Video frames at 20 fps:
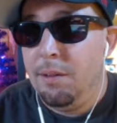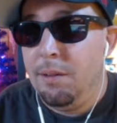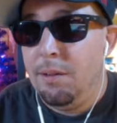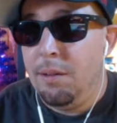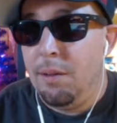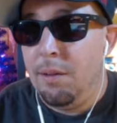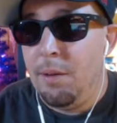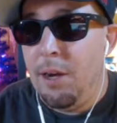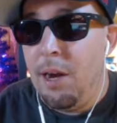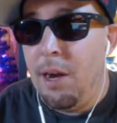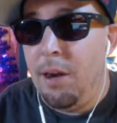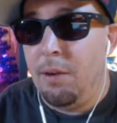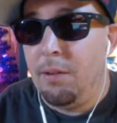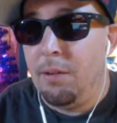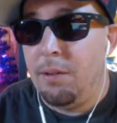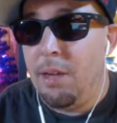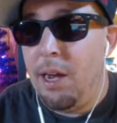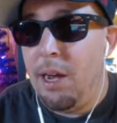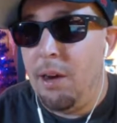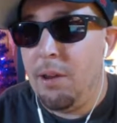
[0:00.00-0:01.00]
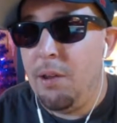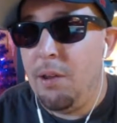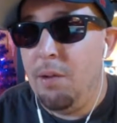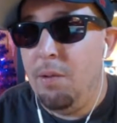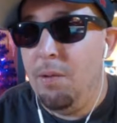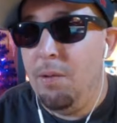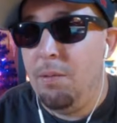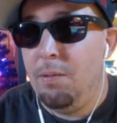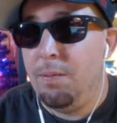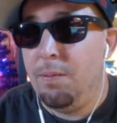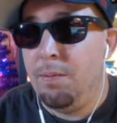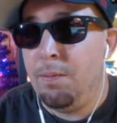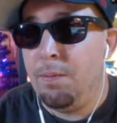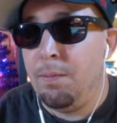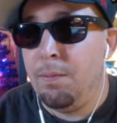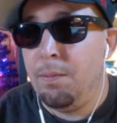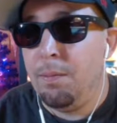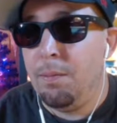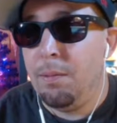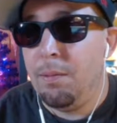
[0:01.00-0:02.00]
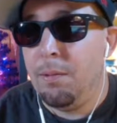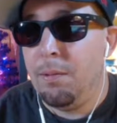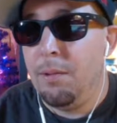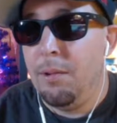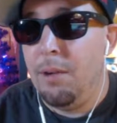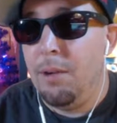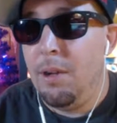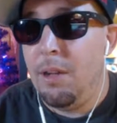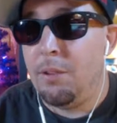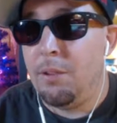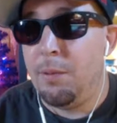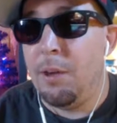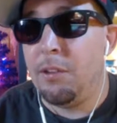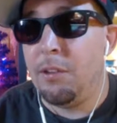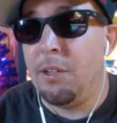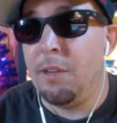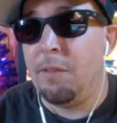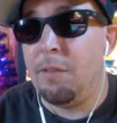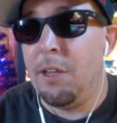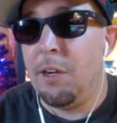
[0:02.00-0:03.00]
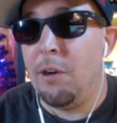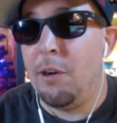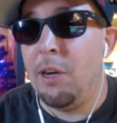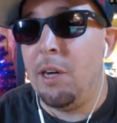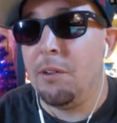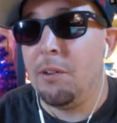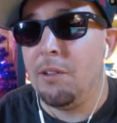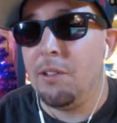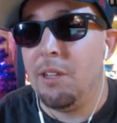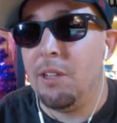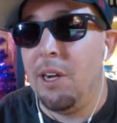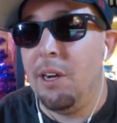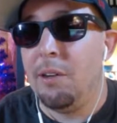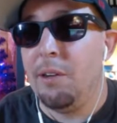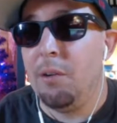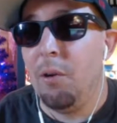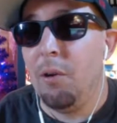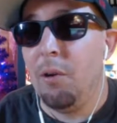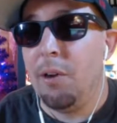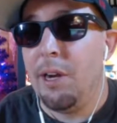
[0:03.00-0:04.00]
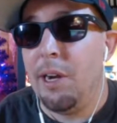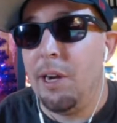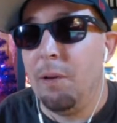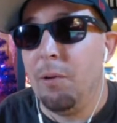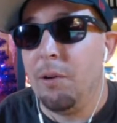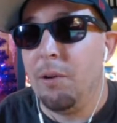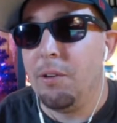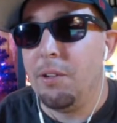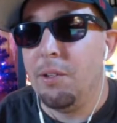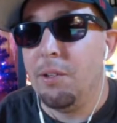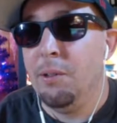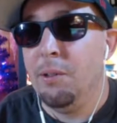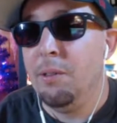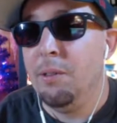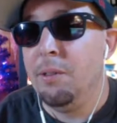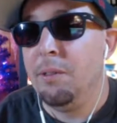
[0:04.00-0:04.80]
I mean, how do you especially if they go out and sign Gordon Hayward too.